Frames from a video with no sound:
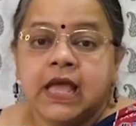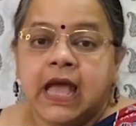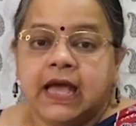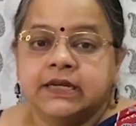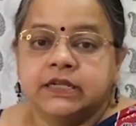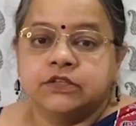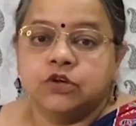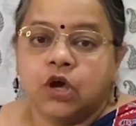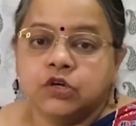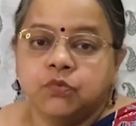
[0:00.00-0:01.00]
and does
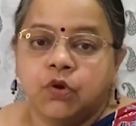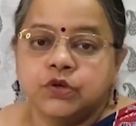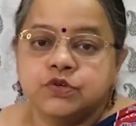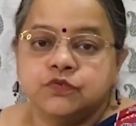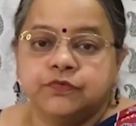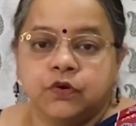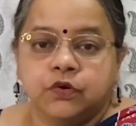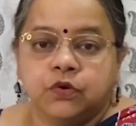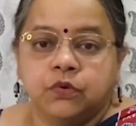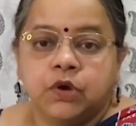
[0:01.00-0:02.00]
not want to
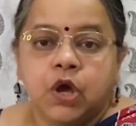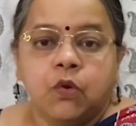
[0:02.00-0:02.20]
forego